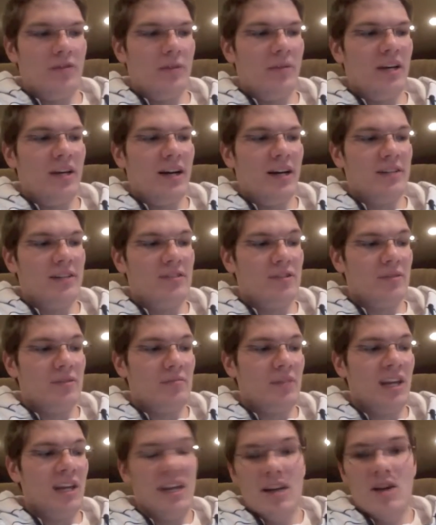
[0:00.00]
because
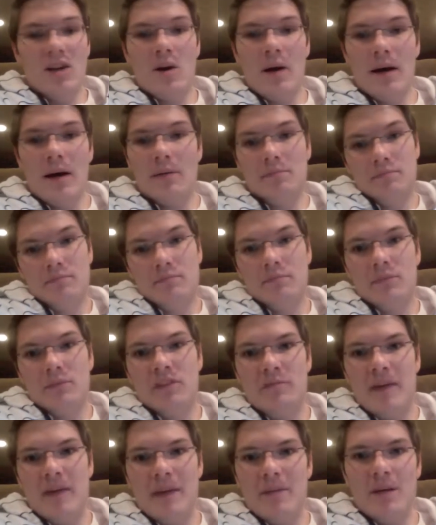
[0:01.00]
he didn't know
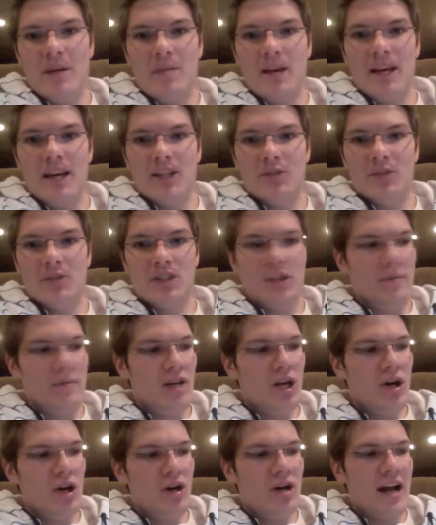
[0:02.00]
if Batman Begins was going to
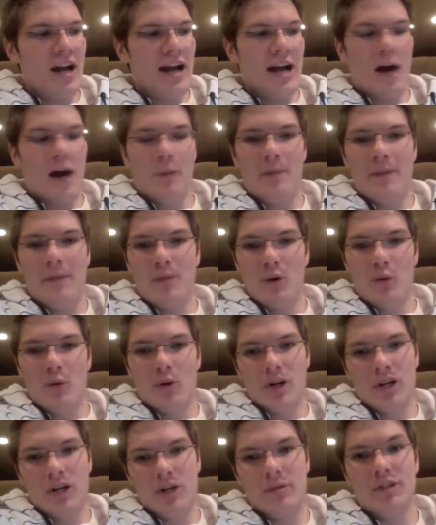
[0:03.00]
be good or not, how people
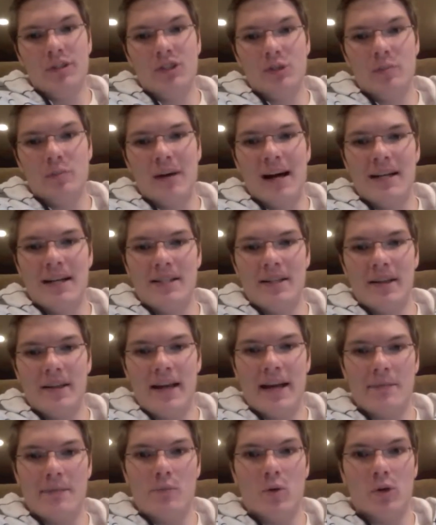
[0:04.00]
were going to respond to
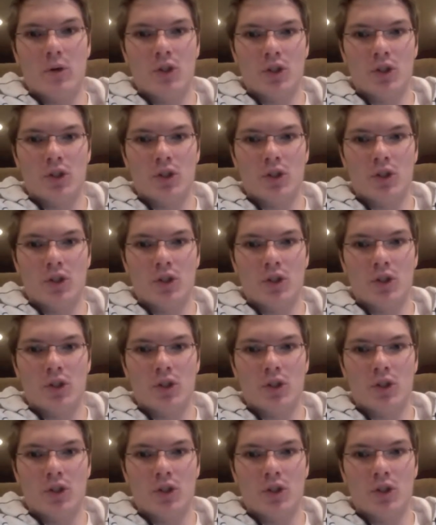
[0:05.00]
that